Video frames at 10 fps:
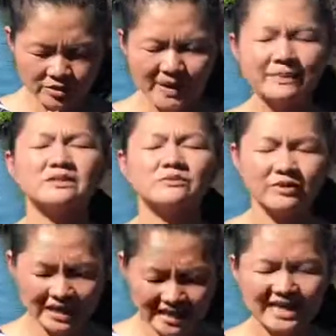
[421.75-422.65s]
You be able to
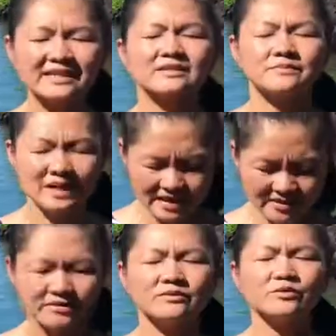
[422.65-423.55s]
radiant,
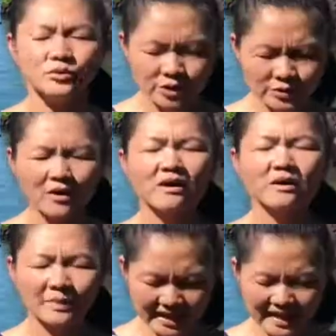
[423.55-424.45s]
be who you
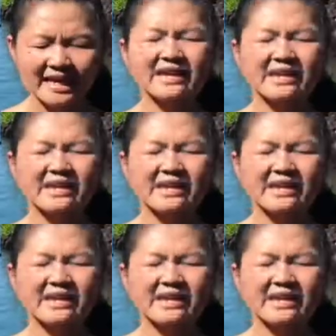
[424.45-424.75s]
are. Let